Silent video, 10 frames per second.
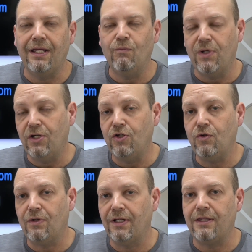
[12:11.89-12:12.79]
And when you do,
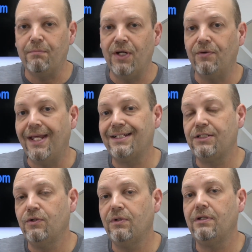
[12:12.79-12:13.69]
click the bell next
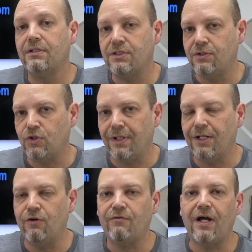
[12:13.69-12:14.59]
to it so that you'll get
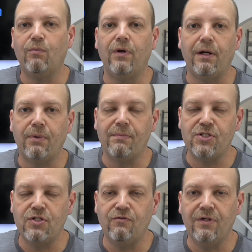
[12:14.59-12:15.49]
notified when I
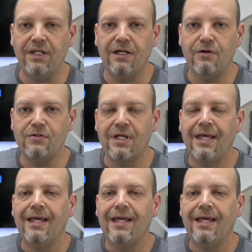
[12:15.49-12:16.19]
publish new videos.